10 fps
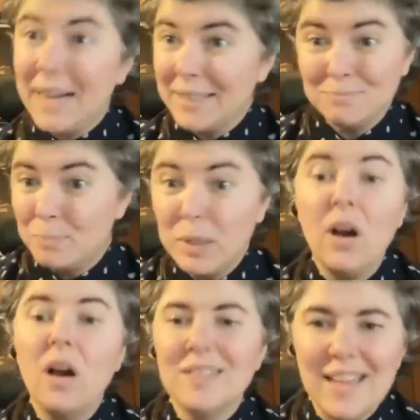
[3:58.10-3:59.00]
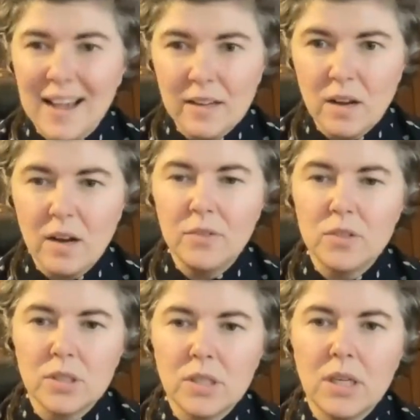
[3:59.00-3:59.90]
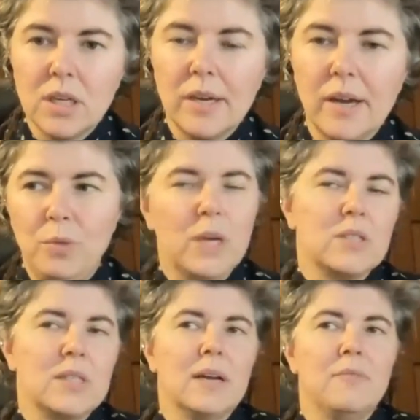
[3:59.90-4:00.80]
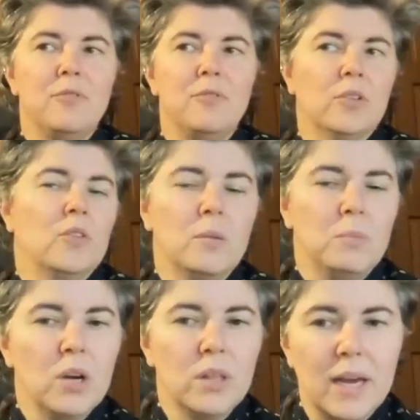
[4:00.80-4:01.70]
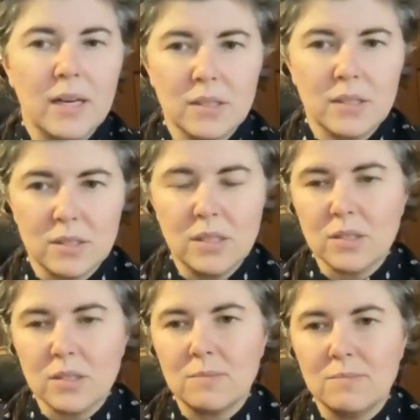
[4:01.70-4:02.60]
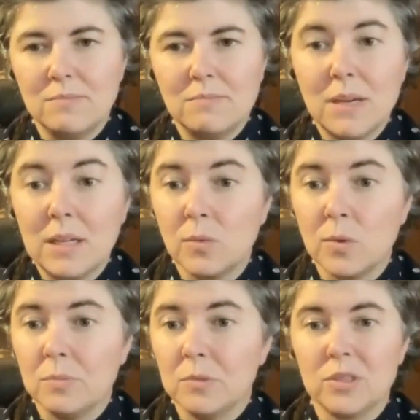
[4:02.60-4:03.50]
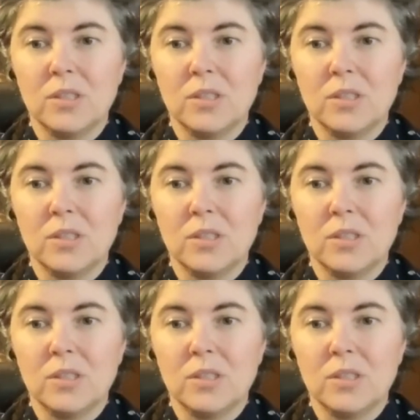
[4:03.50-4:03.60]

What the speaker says: But beyond that, obviously, the biggest thing I'm focused on beyond that is making the world more